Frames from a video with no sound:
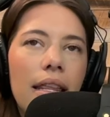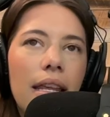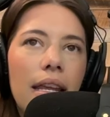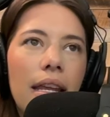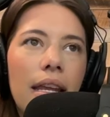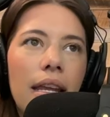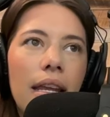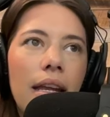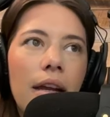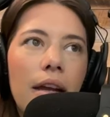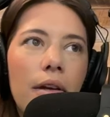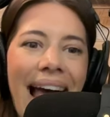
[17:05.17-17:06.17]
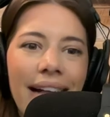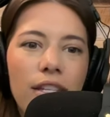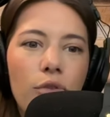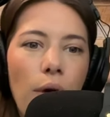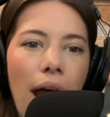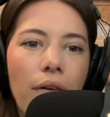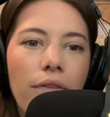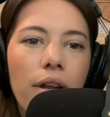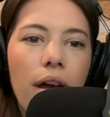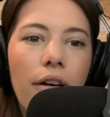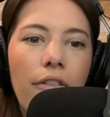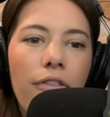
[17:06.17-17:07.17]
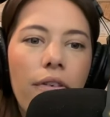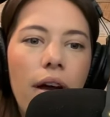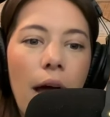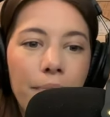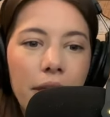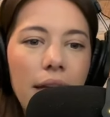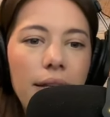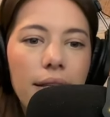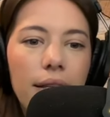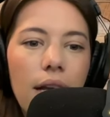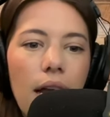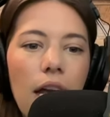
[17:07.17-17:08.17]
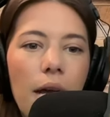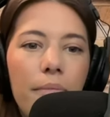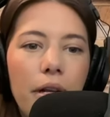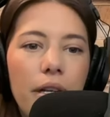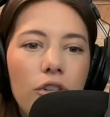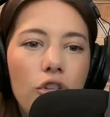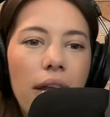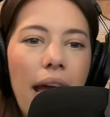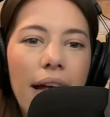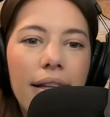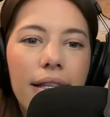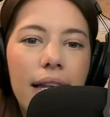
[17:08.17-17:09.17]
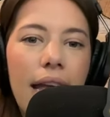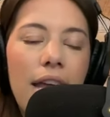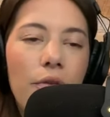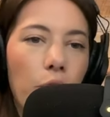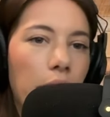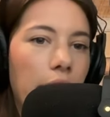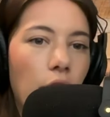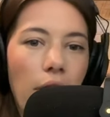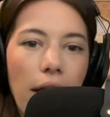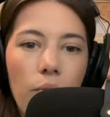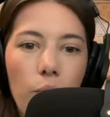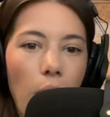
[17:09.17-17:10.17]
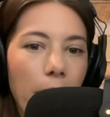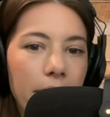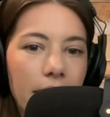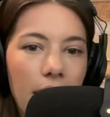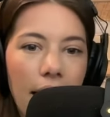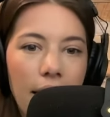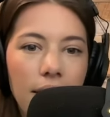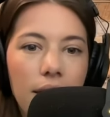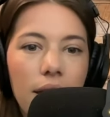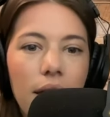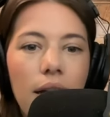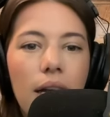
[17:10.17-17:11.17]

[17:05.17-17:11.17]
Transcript: the last round of updates, but she has a really great website.